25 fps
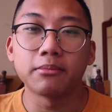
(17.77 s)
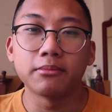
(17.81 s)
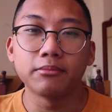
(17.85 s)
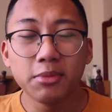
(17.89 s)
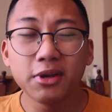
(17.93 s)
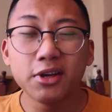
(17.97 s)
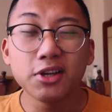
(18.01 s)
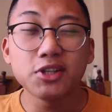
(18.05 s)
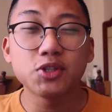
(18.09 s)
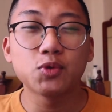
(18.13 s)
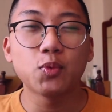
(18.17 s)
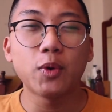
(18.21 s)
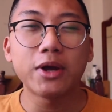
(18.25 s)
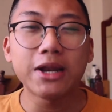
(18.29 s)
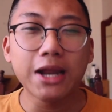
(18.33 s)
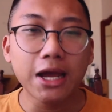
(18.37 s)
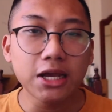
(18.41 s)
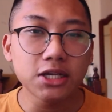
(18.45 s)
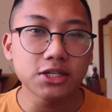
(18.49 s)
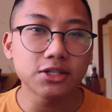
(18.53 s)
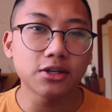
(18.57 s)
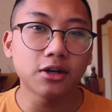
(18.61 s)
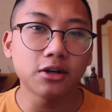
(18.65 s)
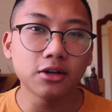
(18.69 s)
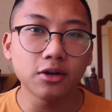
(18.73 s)
Because when
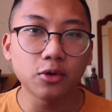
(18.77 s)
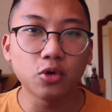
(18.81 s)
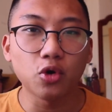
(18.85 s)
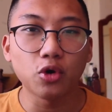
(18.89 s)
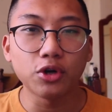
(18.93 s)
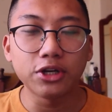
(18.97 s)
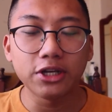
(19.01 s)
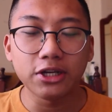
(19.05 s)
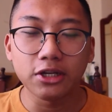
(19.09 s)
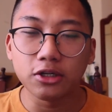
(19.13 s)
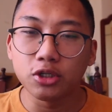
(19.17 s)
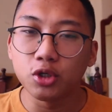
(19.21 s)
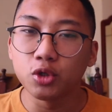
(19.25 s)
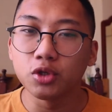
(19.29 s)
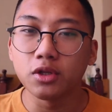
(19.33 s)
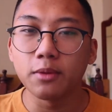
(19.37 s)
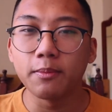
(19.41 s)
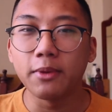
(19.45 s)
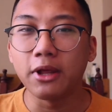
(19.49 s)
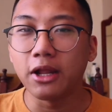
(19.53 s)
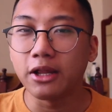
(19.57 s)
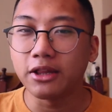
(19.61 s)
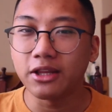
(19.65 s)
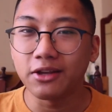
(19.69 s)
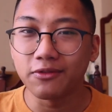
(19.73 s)
I started recording a
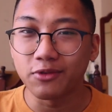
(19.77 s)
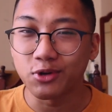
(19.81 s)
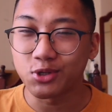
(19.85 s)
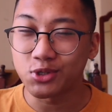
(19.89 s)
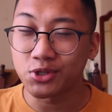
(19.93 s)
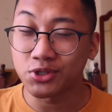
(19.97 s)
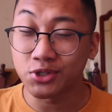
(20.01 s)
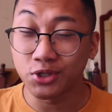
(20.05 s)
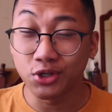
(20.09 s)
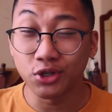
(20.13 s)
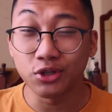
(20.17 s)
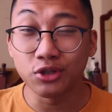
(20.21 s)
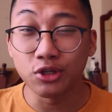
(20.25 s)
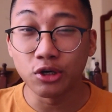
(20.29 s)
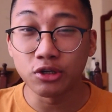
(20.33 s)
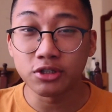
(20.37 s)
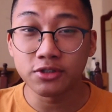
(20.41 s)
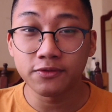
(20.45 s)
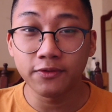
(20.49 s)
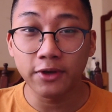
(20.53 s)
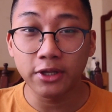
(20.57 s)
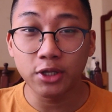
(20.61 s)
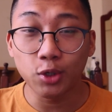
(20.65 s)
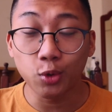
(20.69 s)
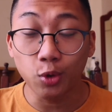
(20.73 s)
Notability versus
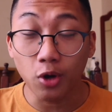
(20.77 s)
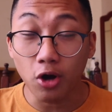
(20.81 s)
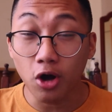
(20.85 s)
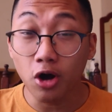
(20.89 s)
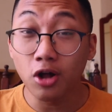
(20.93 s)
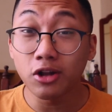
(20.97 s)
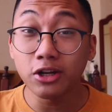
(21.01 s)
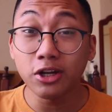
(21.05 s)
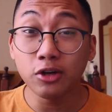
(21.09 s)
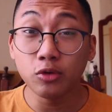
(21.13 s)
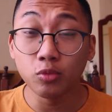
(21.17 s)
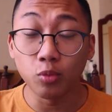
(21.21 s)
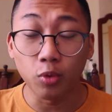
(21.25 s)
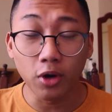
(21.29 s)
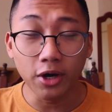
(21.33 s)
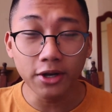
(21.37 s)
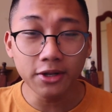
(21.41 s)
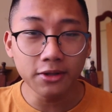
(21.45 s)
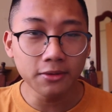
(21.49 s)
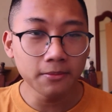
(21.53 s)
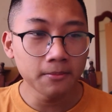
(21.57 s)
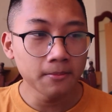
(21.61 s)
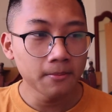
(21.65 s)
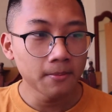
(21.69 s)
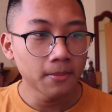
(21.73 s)
Goodnotes video all in
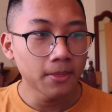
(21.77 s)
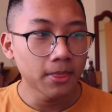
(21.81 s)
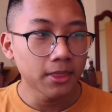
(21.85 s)
one,